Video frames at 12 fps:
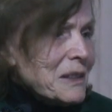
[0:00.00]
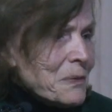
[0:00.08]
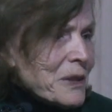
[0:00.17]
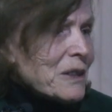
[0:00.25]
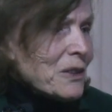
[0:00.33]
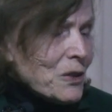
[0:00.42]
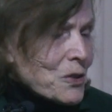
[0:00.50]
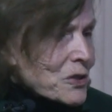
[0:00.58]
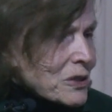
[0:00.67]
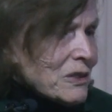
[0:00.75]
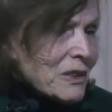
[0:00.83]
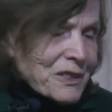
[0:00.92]
It's a
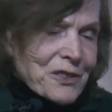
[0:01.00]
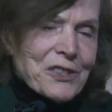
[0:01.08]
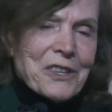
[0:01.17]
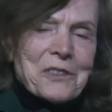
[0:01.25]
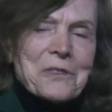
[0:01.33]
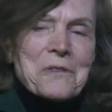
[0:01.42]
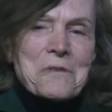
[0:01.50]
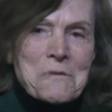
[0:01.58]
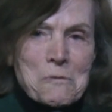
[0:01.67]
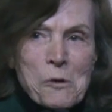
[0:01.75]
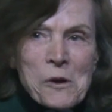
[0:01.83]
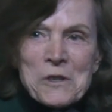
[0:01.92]
living ocean, not
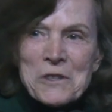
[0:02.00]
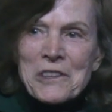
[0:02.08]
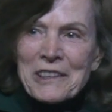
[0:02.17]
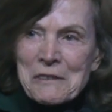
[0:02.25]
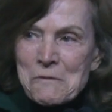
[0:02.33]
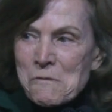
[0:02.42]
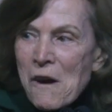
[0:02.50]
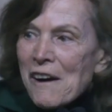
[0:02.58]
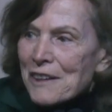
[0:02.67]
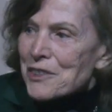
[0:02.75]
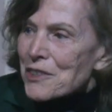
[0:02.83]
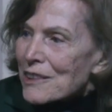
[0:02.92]
just water
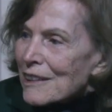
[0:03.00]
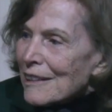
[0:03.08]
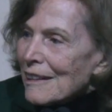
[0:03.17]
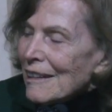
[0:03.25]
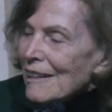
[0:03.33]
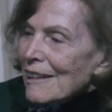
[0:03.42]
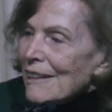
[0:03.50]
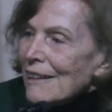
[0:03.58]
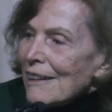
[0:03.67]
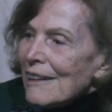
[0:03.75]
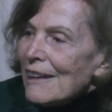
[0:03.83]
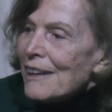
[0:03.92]
and rocks.
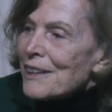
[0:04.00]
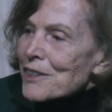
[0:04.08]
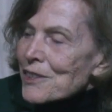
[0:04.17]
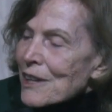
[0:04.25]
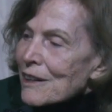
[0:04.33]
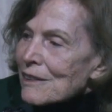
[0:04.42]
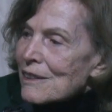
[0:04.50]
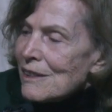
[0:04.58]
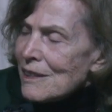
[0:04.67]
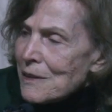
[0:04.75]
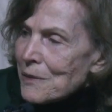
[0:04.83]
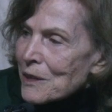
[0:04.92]
And
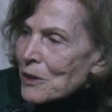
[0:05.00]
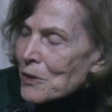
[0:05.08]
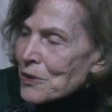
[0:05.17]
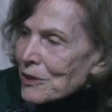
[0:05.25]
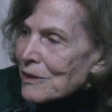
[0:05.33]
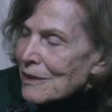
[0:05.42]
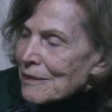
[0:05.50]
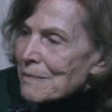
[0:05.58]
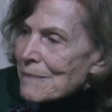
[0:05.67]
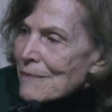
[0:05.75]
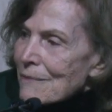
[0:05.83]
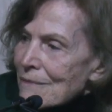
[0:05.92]
it's that living
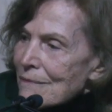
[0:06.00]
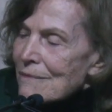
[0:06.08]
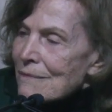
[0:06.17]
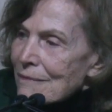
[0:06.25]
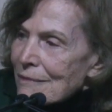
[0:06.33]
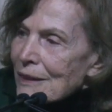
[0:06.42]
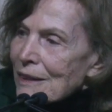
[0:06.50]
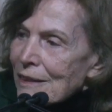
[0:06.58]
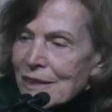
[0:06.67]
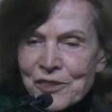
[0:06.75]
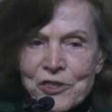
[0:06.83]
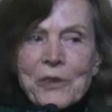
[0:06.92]
ocean
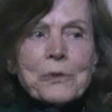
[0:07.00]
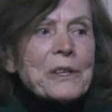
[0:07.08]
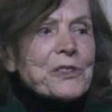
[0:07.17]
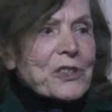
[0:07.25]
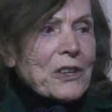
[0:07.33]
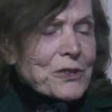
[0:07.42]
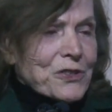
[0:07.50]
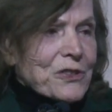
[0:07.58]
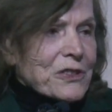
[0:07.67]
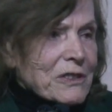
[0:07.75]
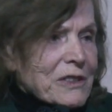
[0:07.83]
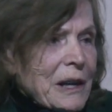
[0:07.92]
that
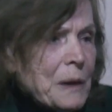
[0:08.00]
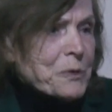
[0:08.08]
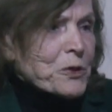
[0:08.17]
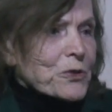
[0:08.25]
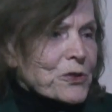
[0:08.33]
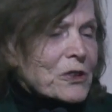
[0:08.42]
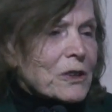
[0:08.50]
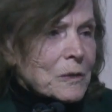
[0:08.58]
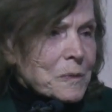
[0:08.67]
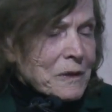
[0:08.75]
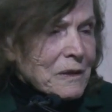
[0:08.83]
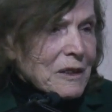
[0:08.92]
generates oxygen,
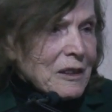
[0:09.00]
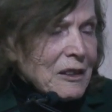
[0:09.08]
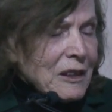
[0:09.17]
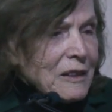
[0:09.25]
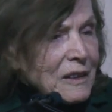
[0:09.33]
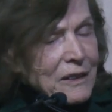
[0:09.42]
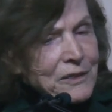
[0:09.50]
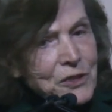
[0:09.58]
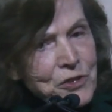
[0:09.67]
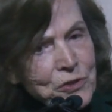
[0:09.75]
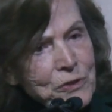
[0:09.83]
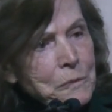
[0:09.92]
captures carbon,
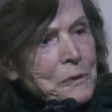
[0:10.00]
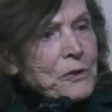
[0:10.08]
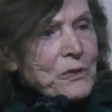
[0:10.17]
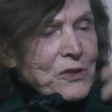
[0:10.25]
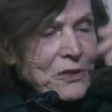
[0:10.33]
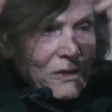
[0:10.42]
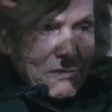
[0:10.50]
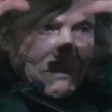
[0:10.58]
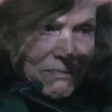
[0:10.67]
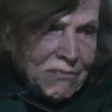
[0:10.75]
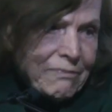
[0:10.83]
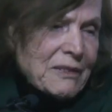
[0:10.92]

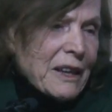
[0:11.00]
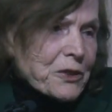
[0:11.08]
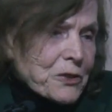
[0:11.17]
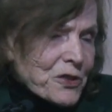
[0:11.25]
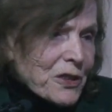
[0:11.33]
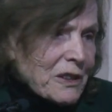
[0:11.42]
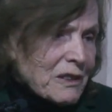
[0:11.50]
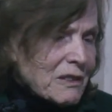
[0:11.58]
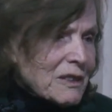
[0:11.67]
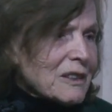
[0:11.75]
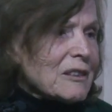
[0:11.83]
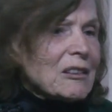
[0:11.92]
distributes
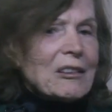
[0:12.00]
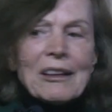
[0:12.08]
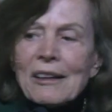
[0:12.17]
energy,